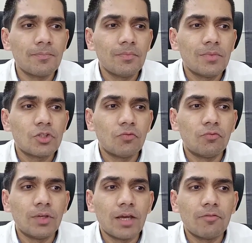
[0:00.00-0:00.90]
So
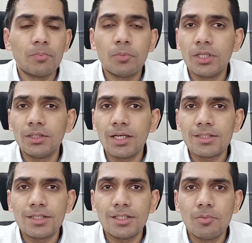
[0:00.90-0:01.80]
we have, we're putting that as
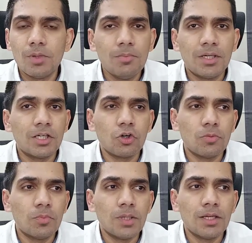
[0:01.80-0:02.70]
income here, but it
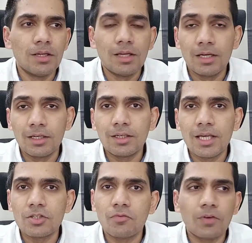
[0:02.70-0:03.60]
could be in
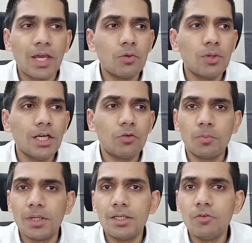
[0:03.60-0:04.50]
case of equity, it would
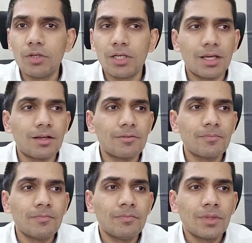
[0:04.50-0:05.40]
be a dividend here.
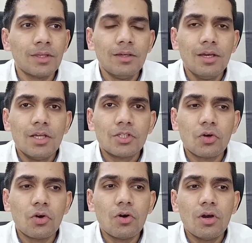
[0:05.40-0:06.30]

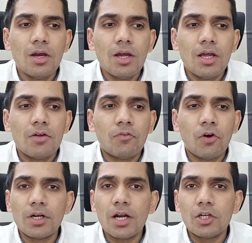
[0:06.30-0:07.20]
So
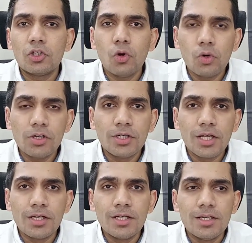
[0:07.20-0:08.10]
for total return
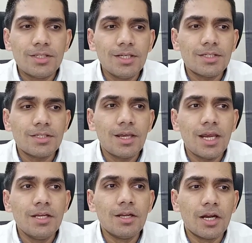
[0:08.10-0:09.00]
indices,
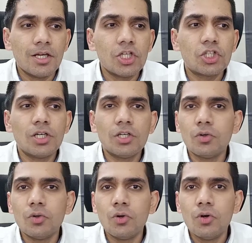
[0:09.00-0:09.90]
in addition
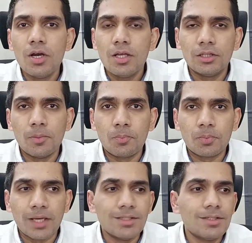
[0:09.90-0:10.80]
to the
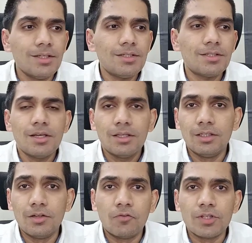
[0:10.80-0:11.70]
prices, the
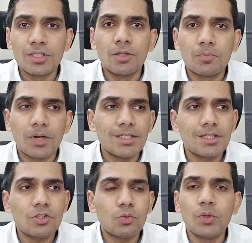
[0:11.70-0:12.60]
difference in the
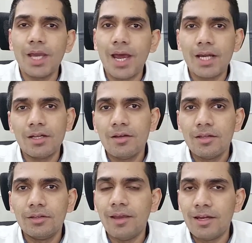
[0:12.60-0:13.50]
prices, we add
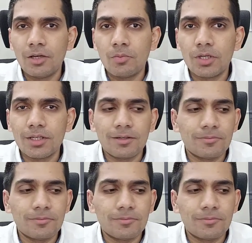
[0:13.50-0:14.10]
the income return.